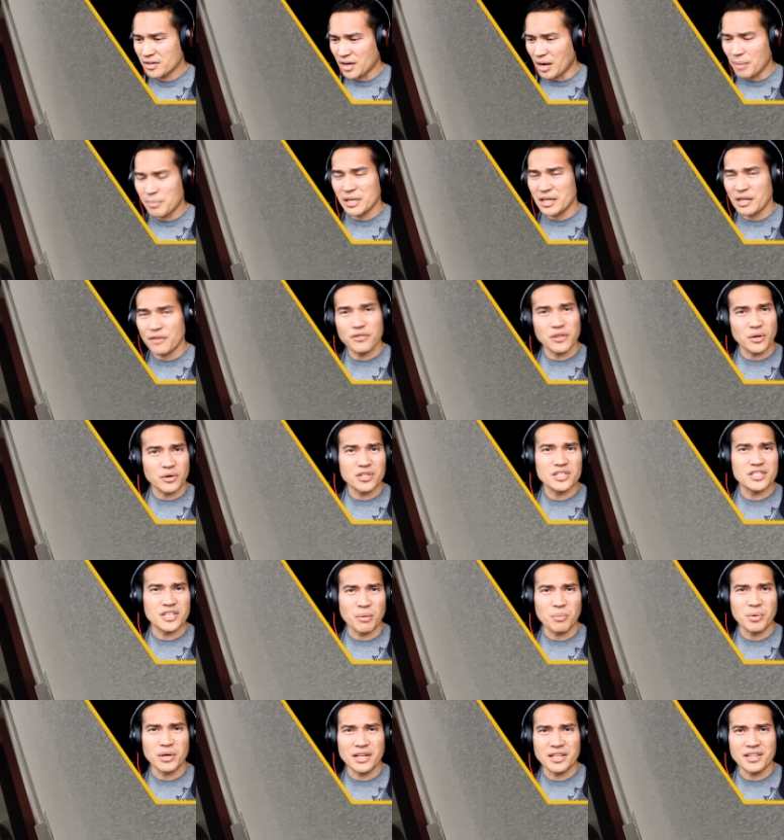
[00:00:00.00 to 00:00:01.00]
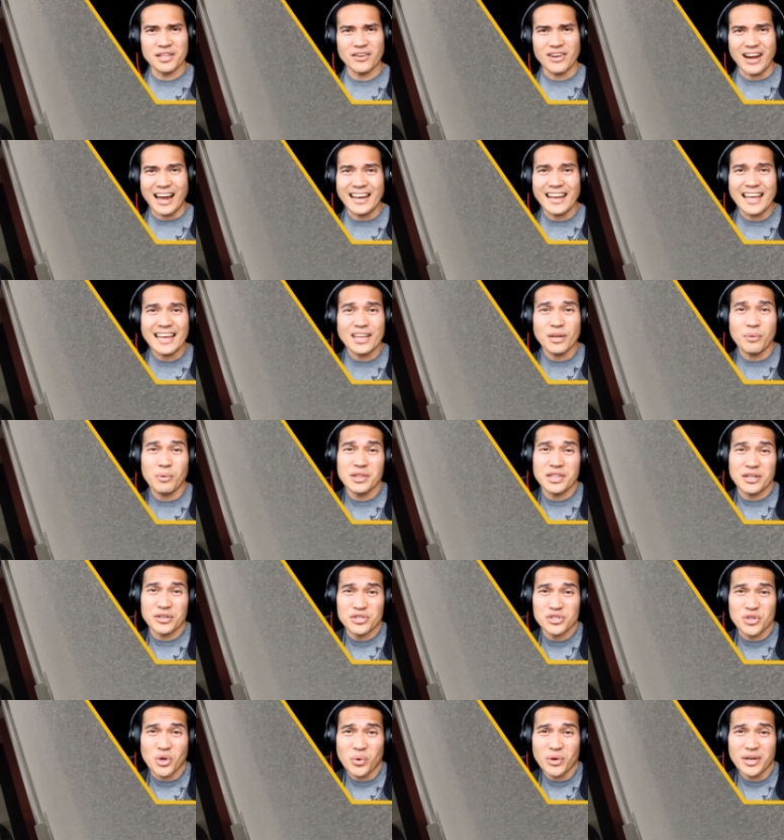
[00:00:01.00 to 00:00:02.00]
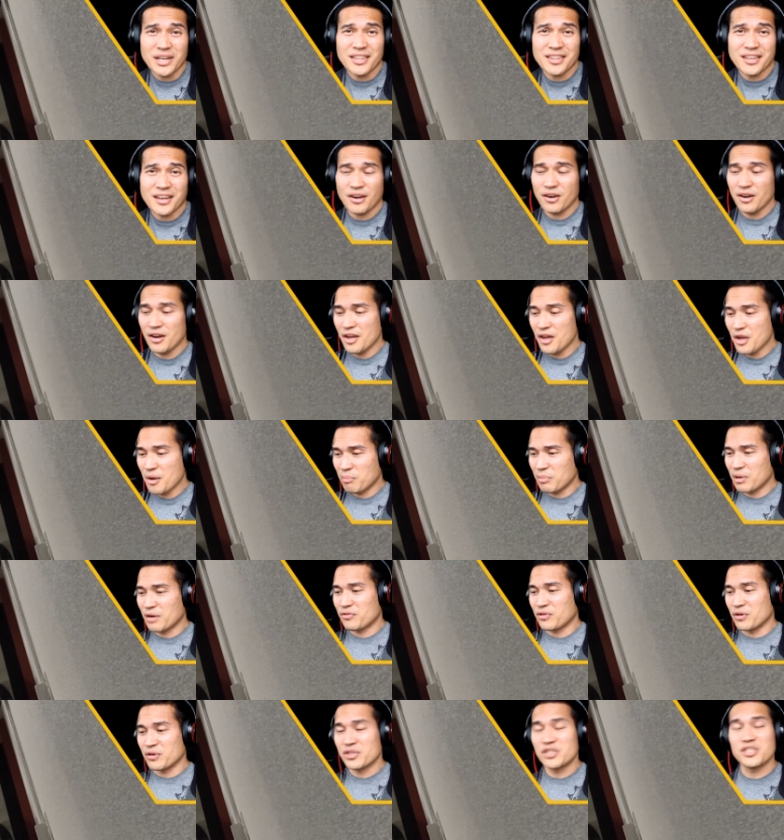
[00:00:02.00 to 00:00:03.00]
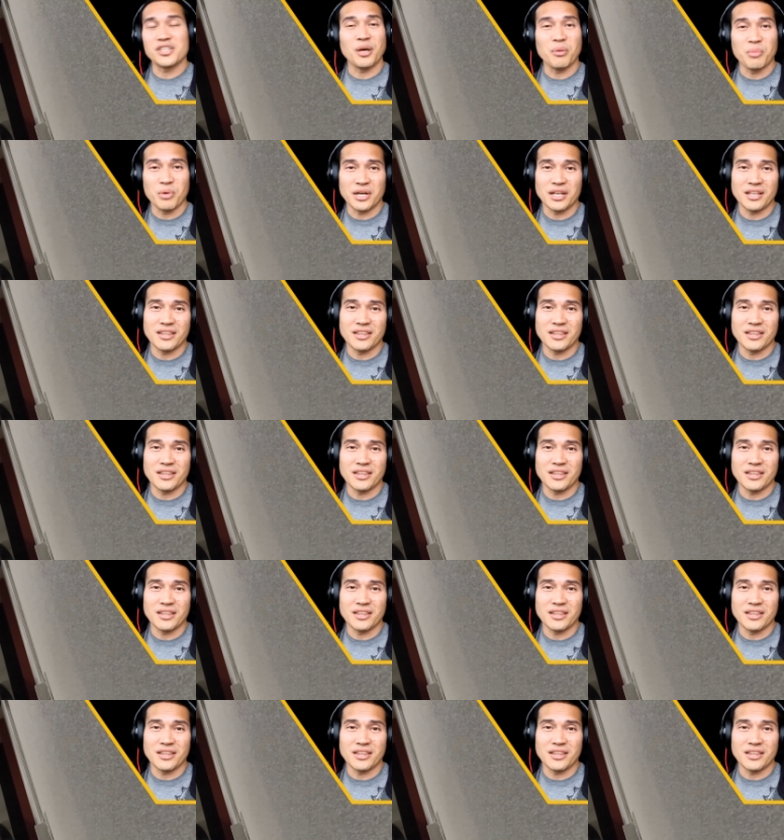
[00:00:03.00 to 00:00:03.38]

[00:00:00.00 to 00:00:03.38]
I mean, if there's someone in there, I like it when there's no one in there, but if there's someone